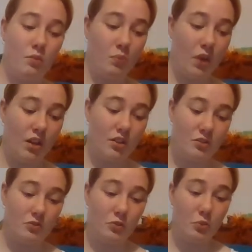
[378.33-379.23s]
But
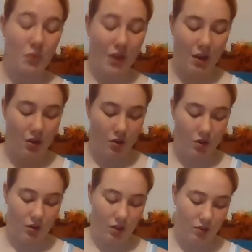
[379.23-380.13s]
from now
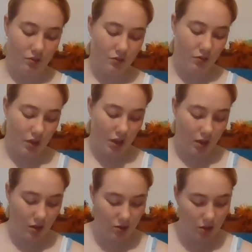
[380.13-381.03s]
on, like for
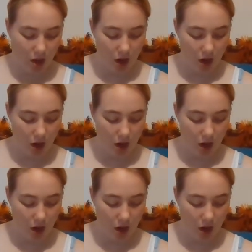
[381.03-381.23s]
now,